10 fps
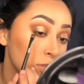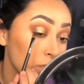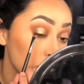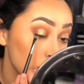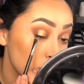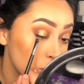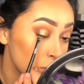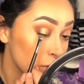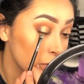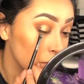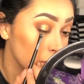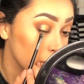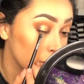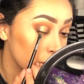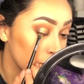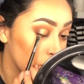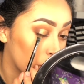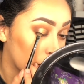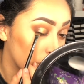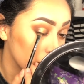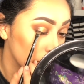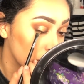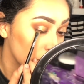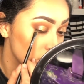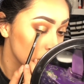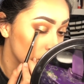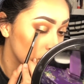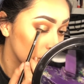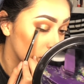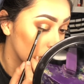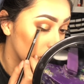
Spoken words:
Just when I put the lashes on,